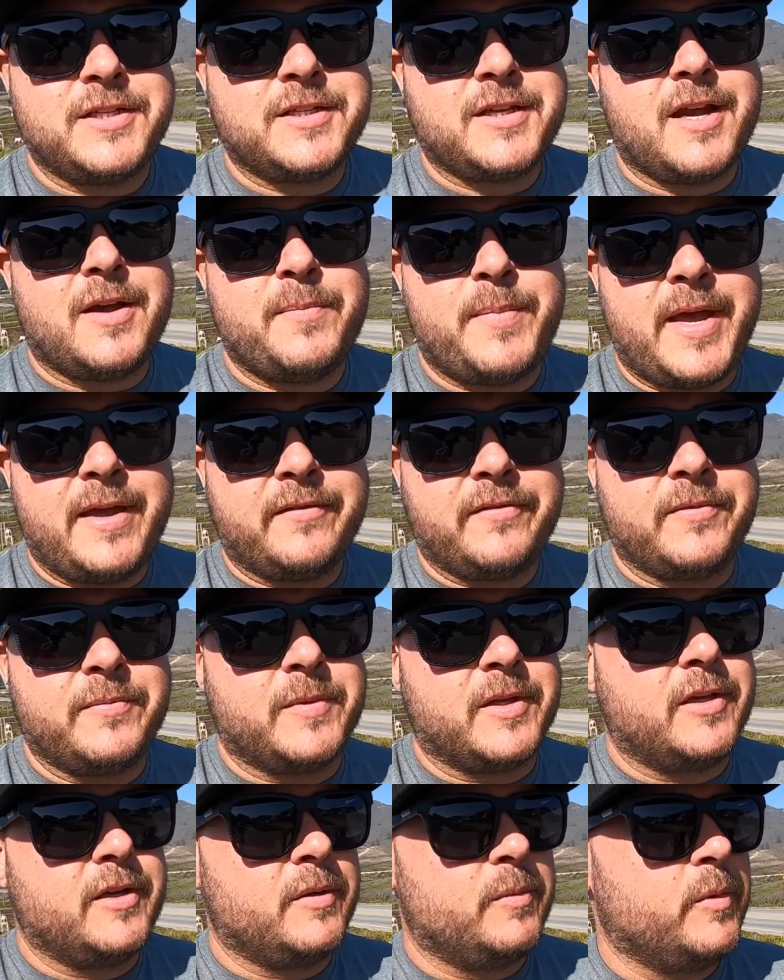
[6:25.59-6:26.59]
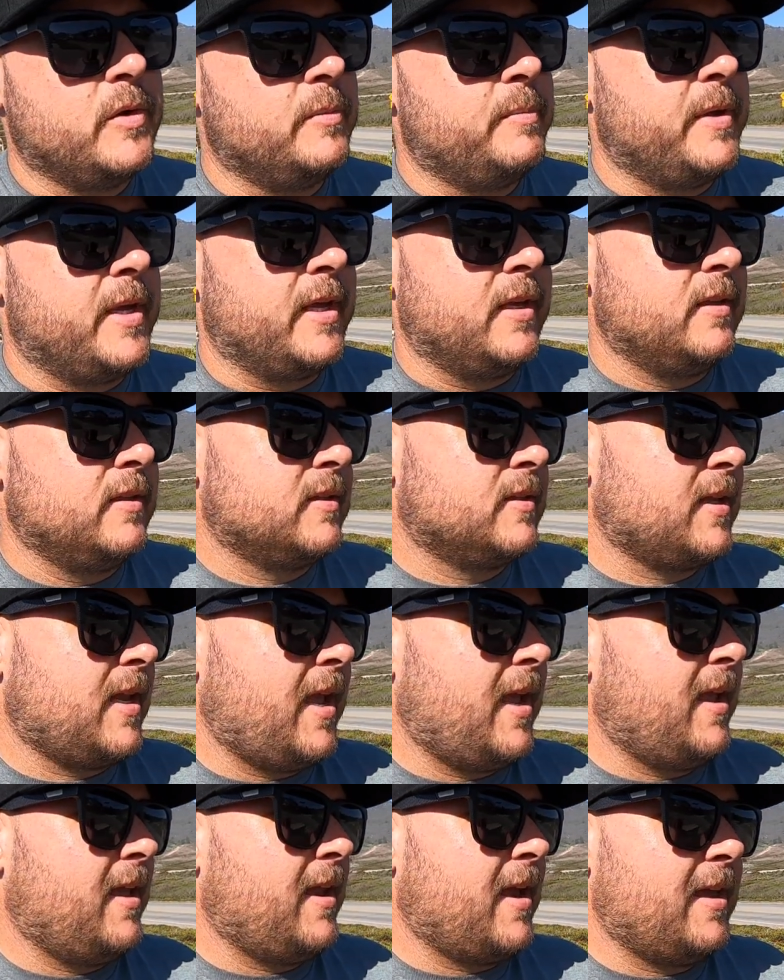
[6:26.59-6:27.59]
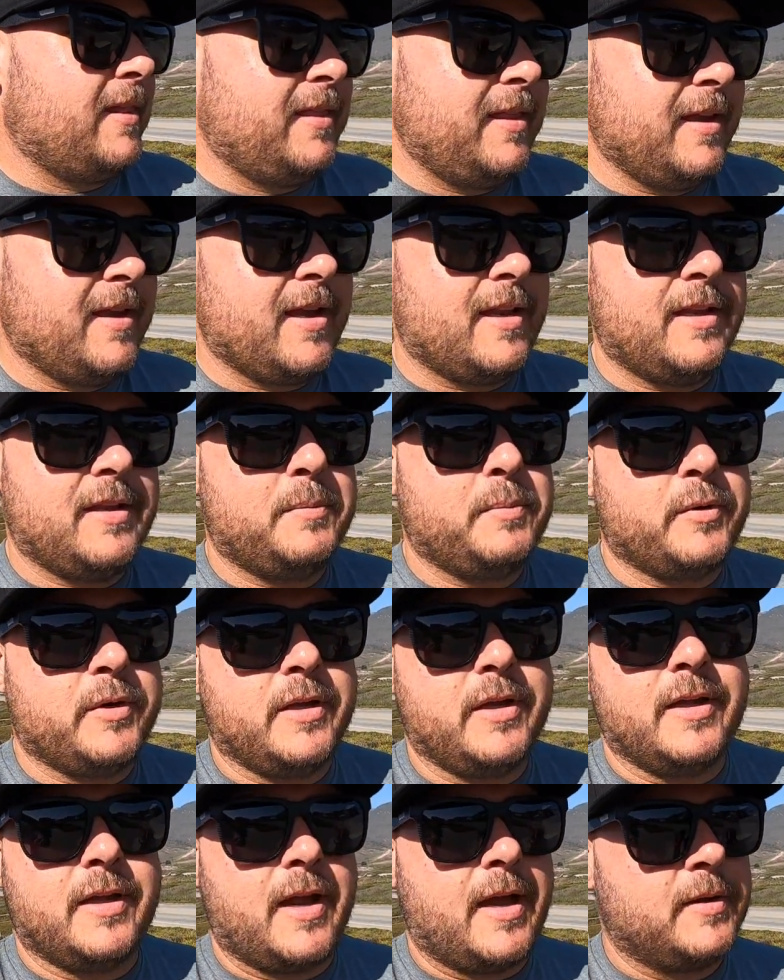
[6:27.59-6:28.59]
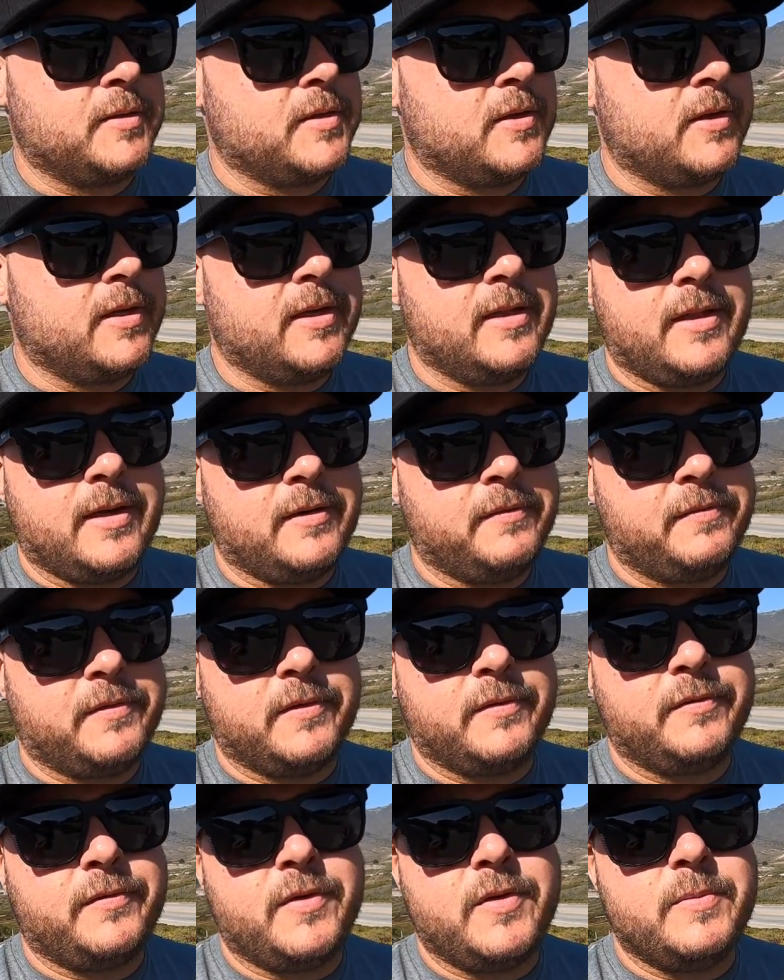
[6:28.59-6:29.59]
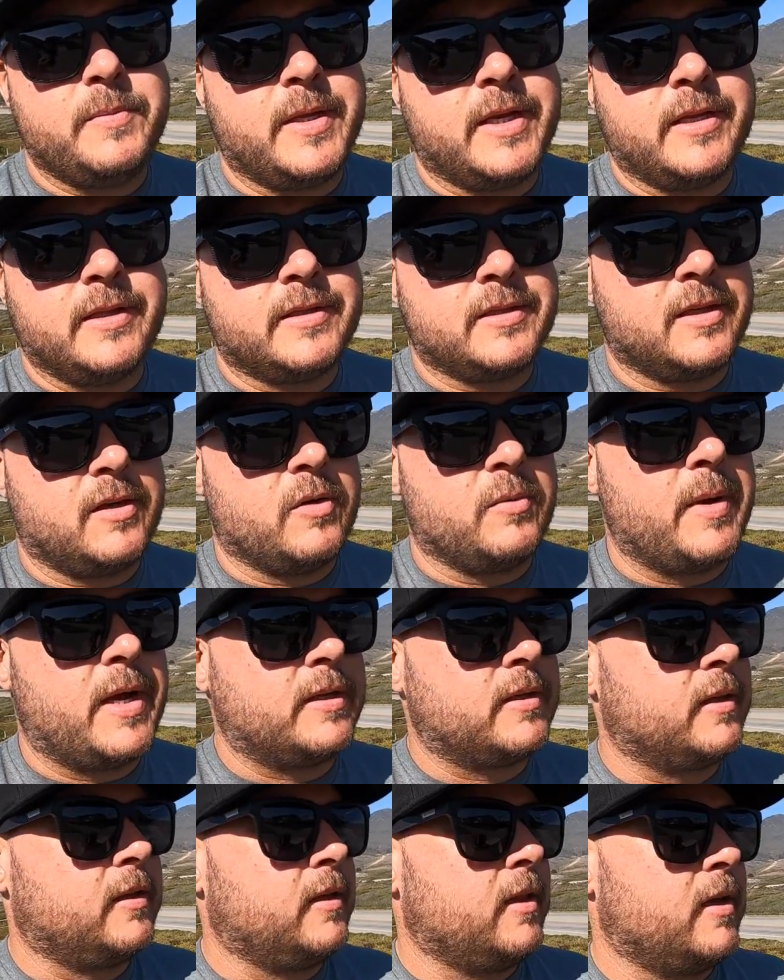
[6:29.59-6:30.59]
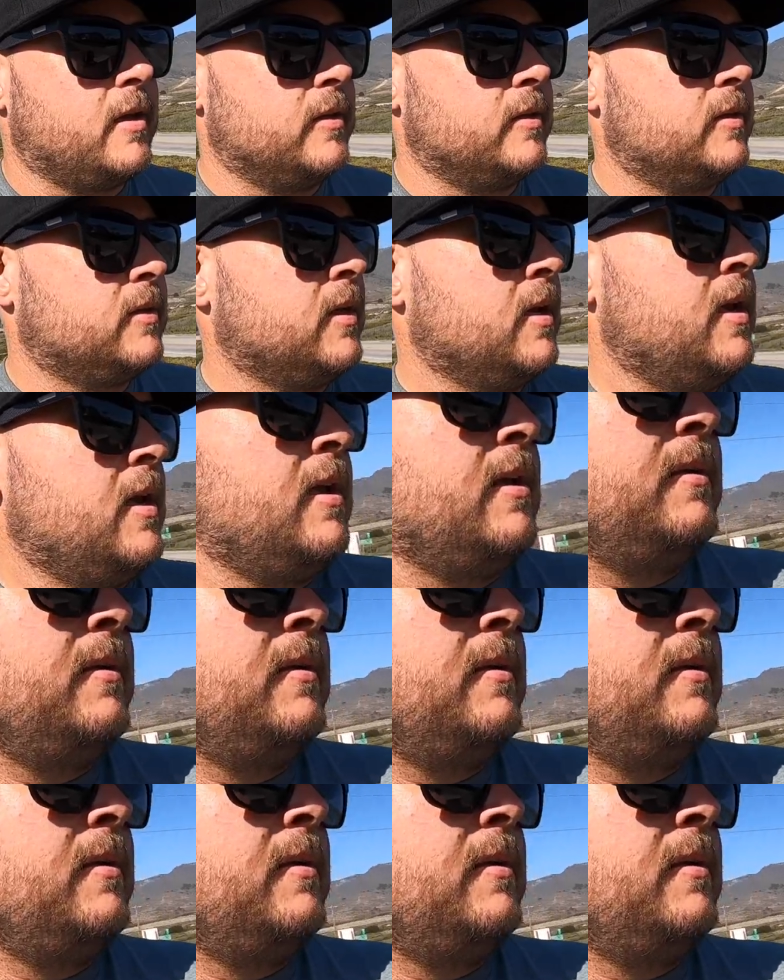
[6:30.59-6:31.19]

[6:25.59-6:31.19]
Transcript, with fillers: I just got back from the Goodwill bins and I think I did pretty good. I was only in there for a few minutes. They were about to close,